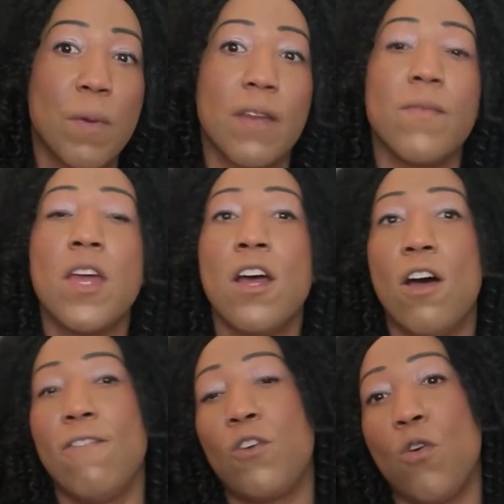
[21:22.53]
but
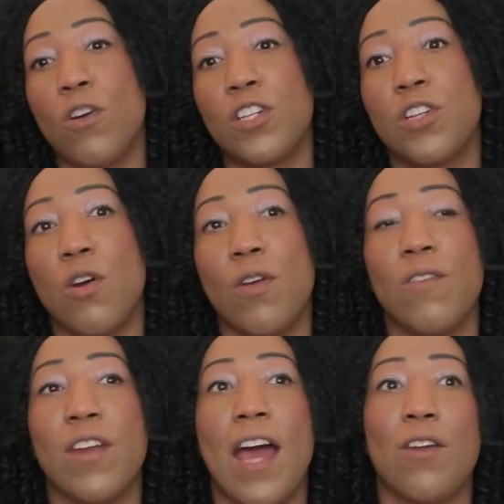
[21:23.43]
of course, you know,
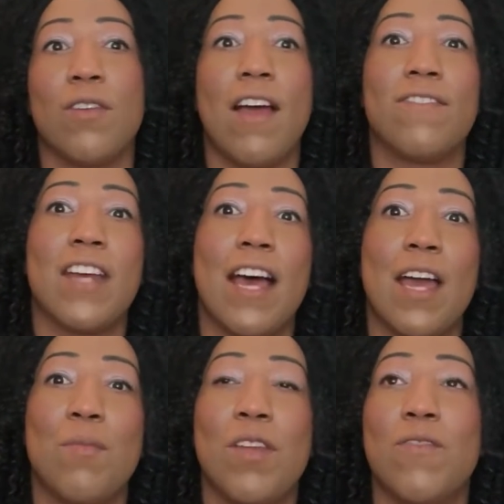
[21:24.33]
even I don't have
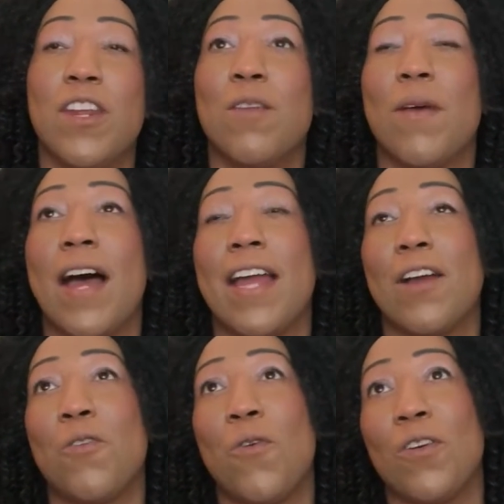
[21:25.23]
time, even in
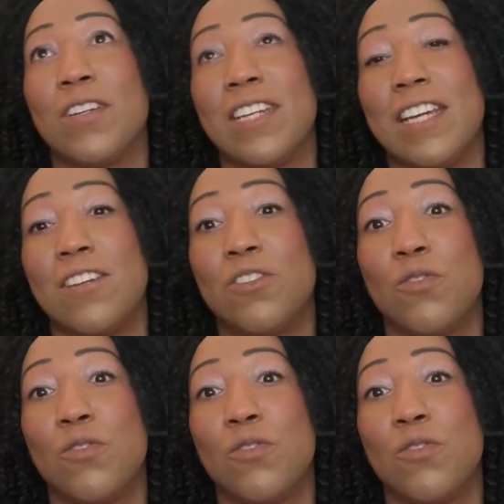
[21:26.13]
my quarantine,